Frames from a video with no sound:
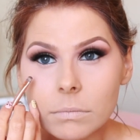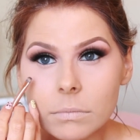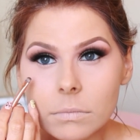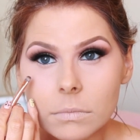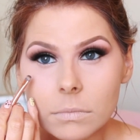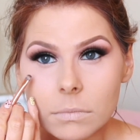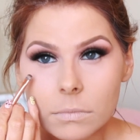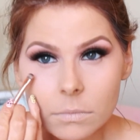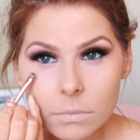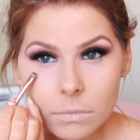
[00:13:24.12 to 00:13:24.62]

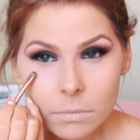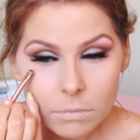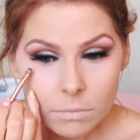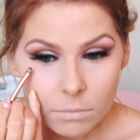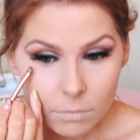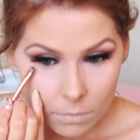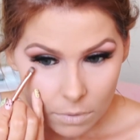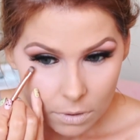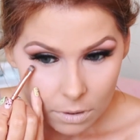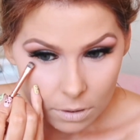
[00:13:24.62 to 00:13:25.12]

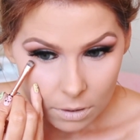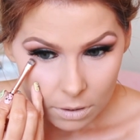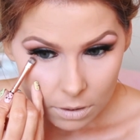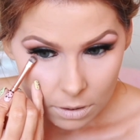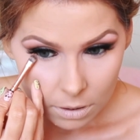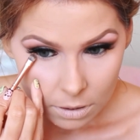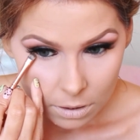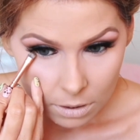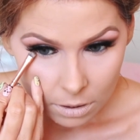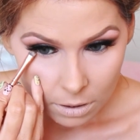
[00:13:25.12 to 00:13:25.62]

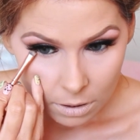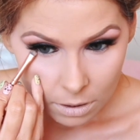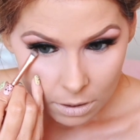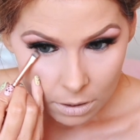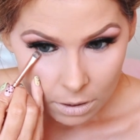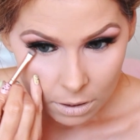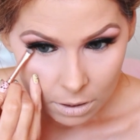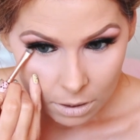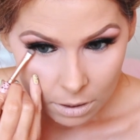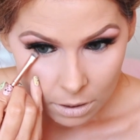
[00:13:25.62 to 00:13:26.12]

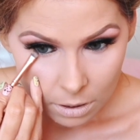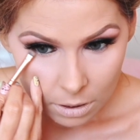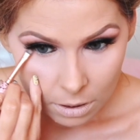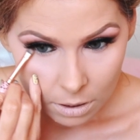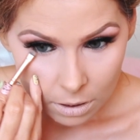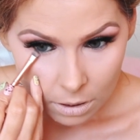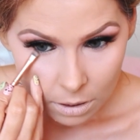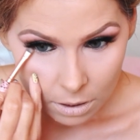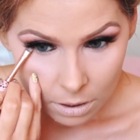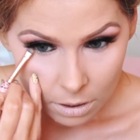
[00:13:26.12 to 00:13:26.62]

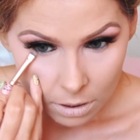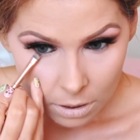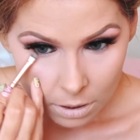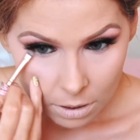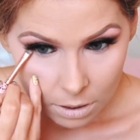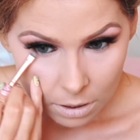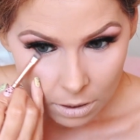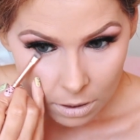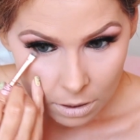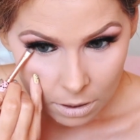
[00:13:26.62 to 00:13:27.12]

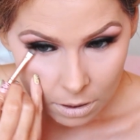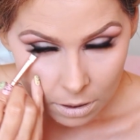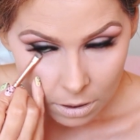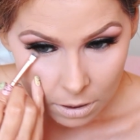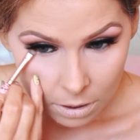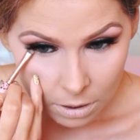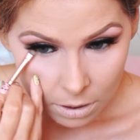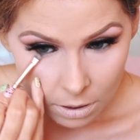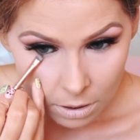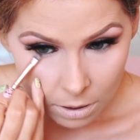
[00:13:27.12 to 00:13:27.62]

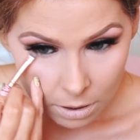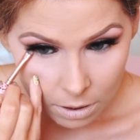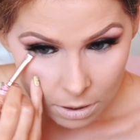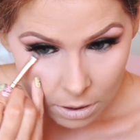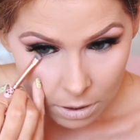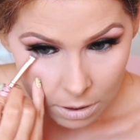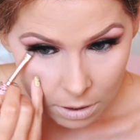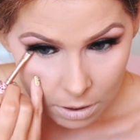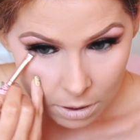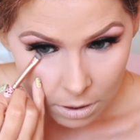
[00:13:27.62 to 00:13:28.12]

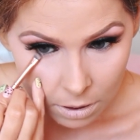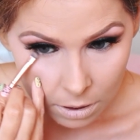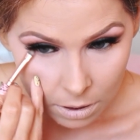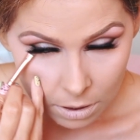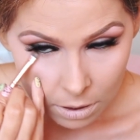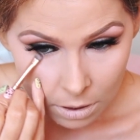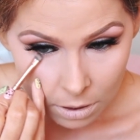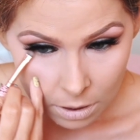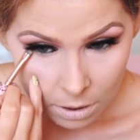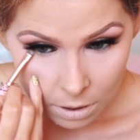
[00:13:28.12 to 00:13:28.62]

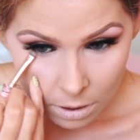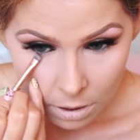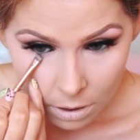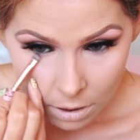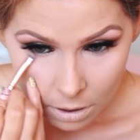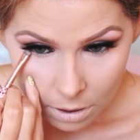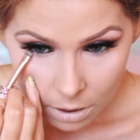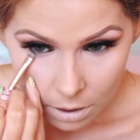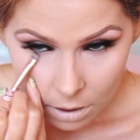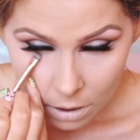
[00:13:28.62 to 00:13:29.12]

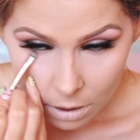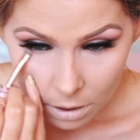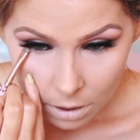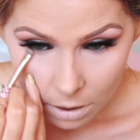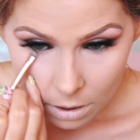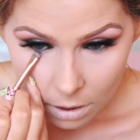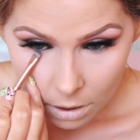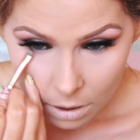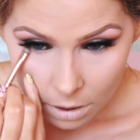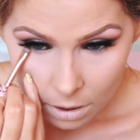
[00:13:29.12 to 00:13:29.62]

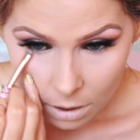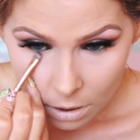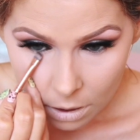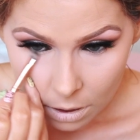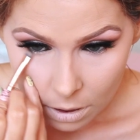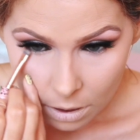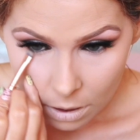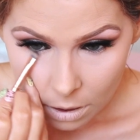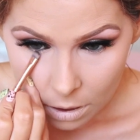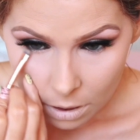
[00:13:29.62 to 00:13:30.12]

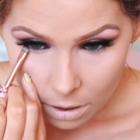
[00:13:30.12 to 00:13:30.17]
Nothing is said.